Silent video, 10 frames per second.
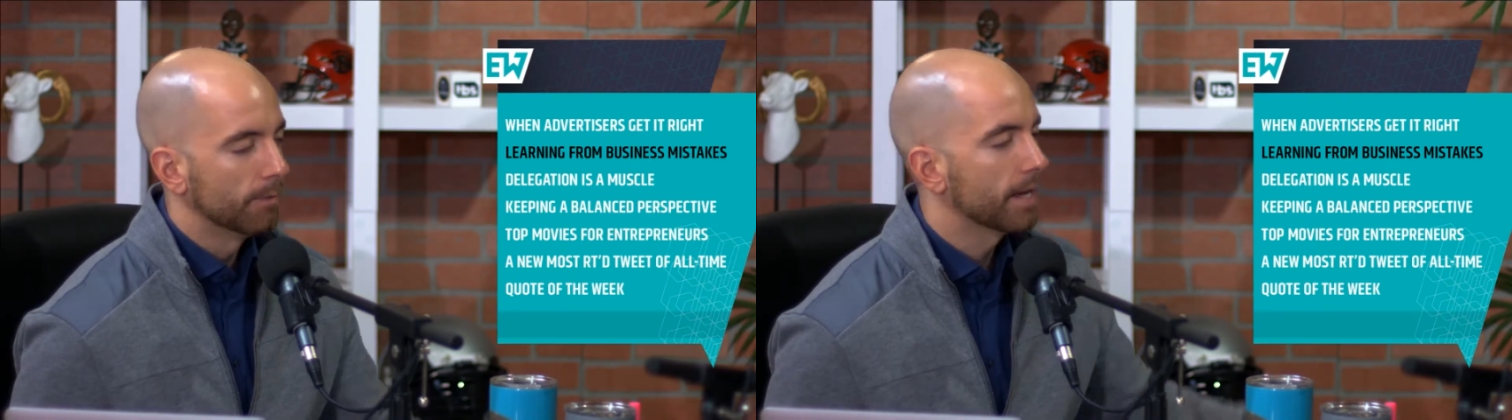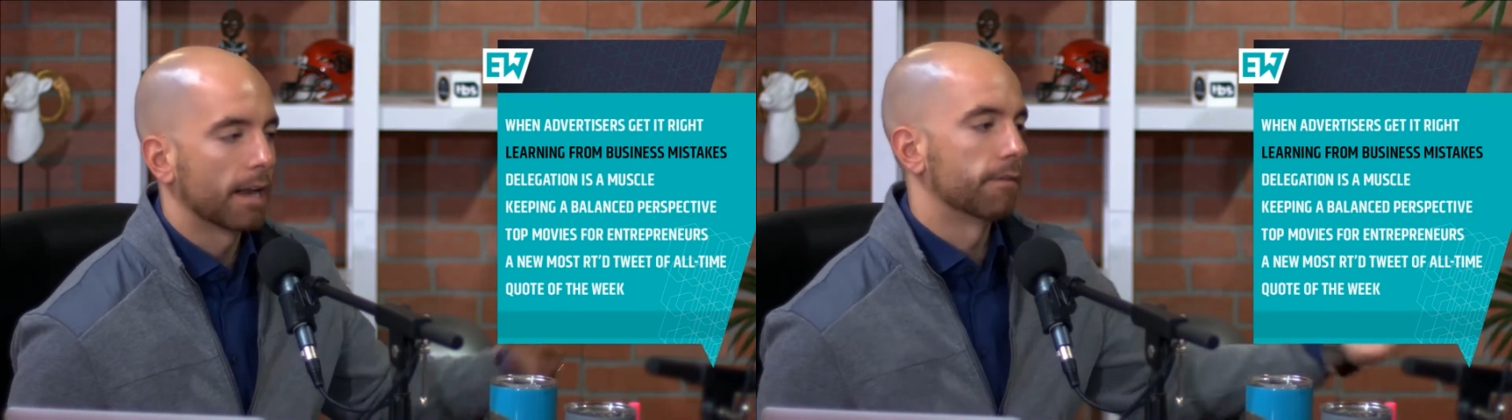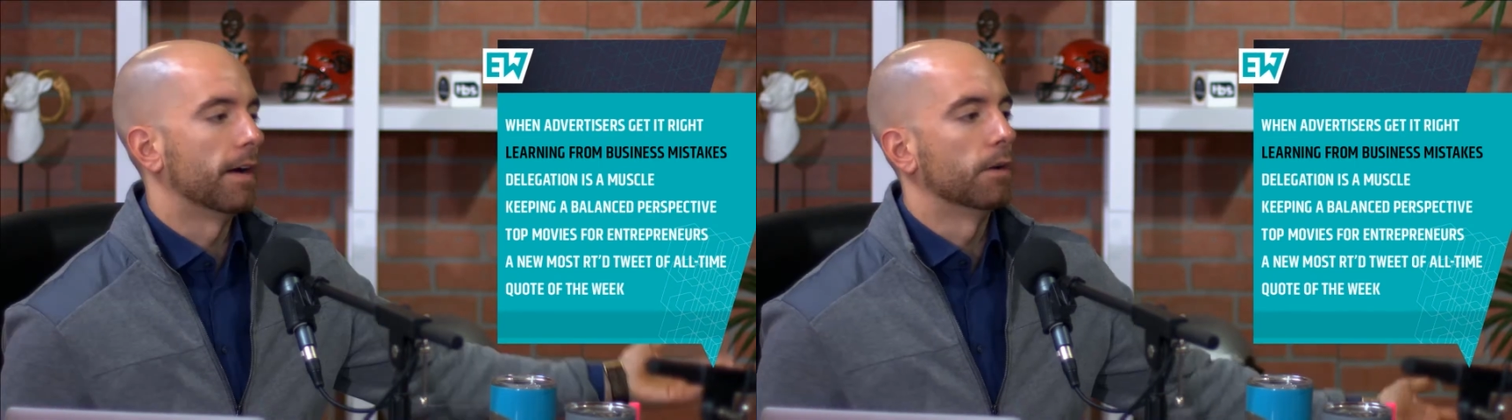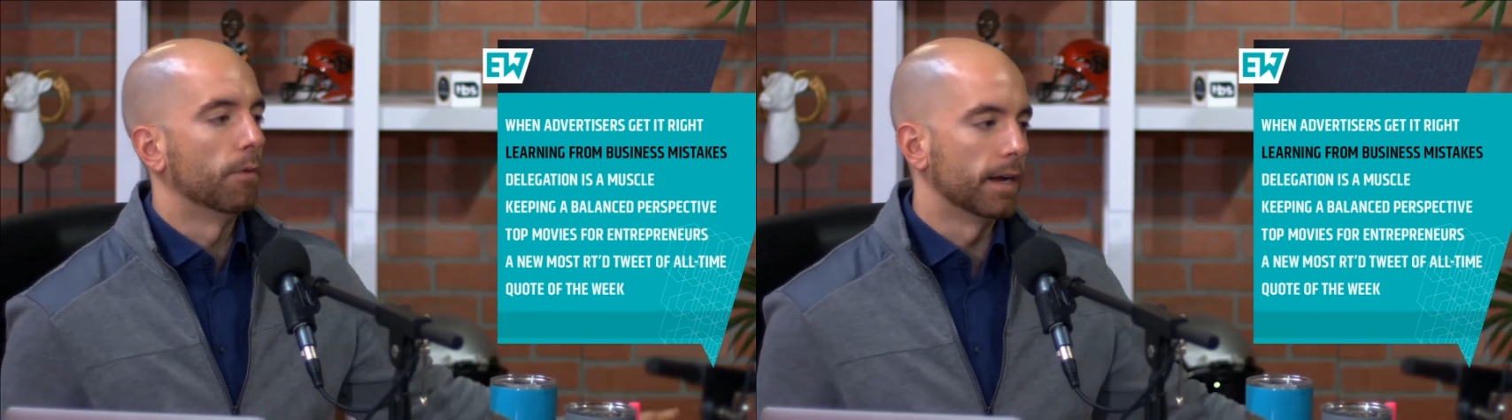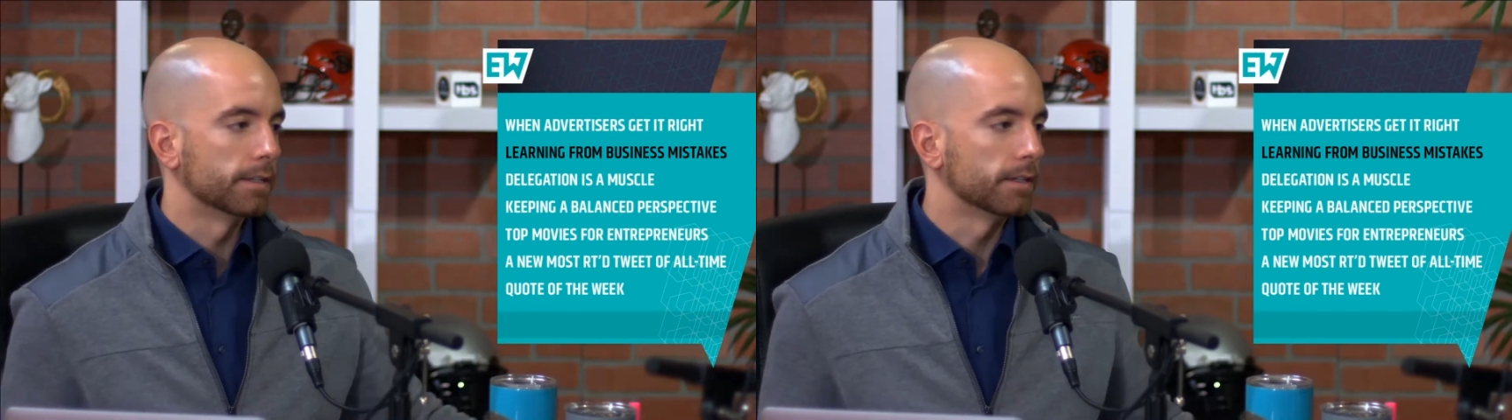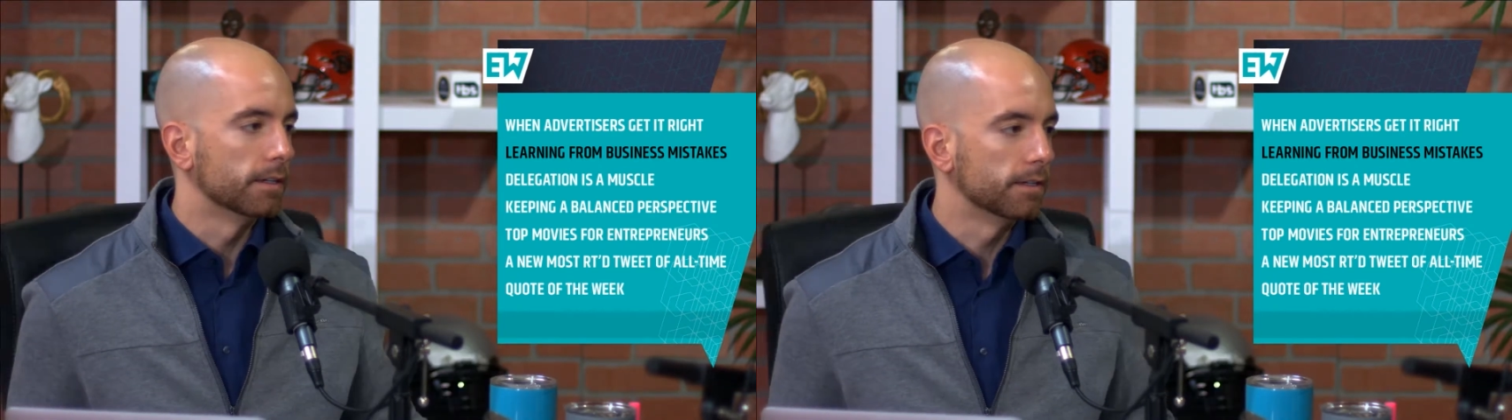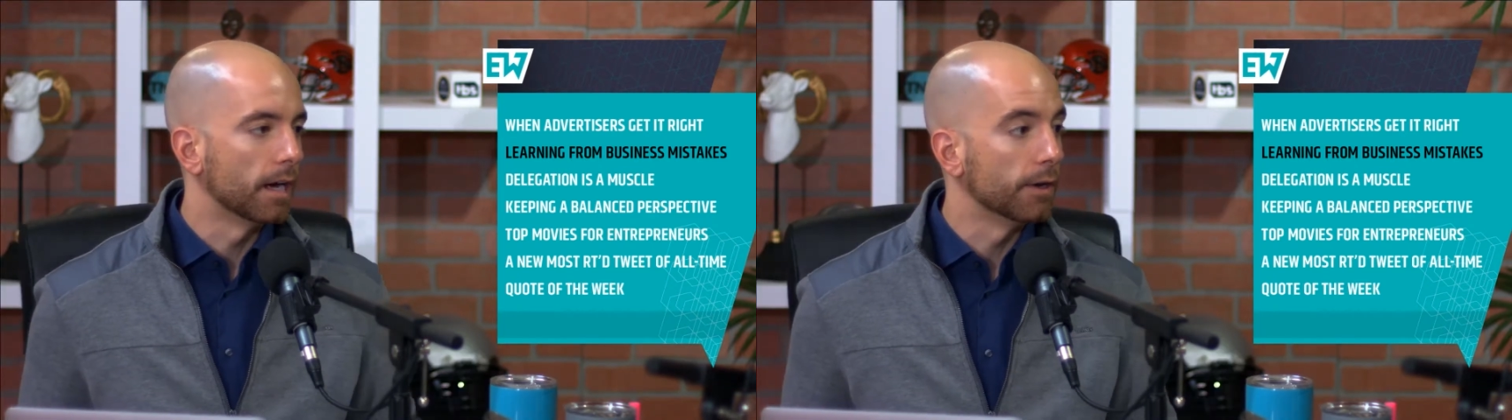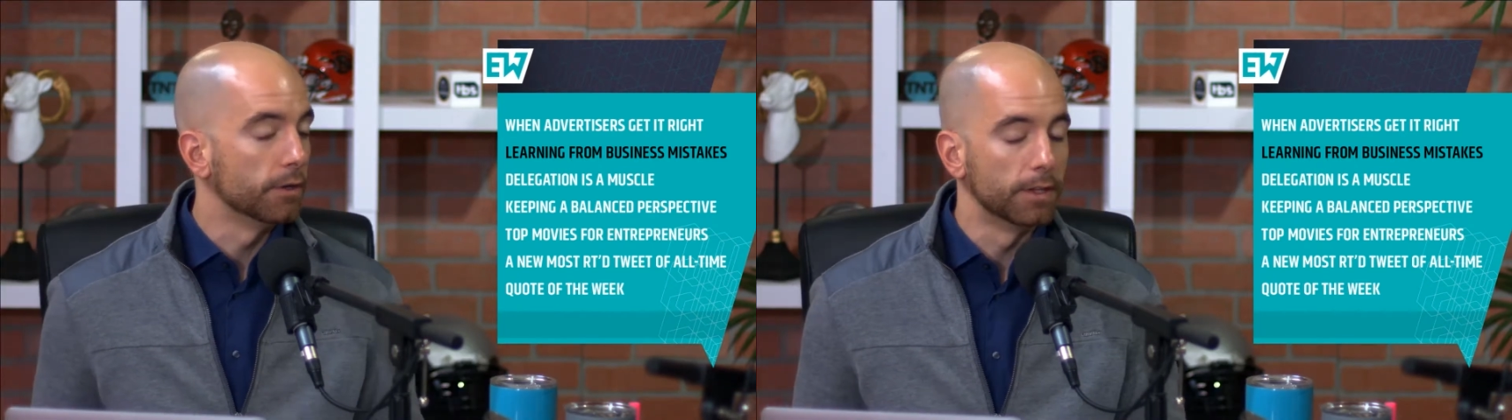"We got to find a way to not yeah.